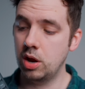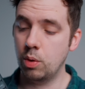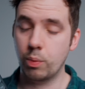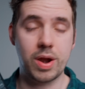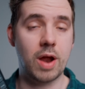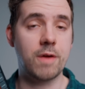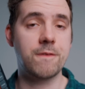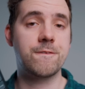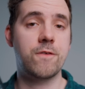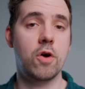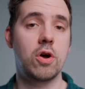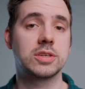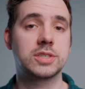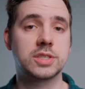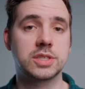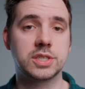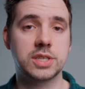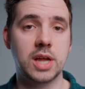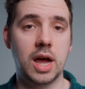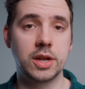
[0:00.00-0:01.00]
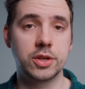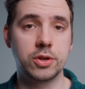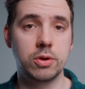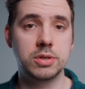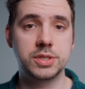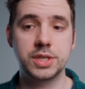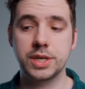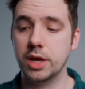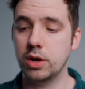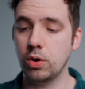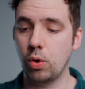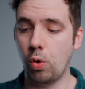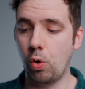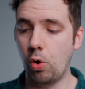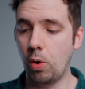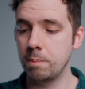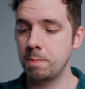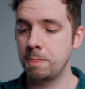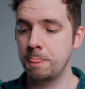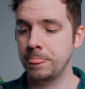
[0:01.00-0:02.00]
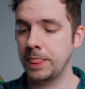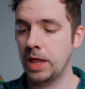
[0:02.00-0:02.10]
when I first start using it, or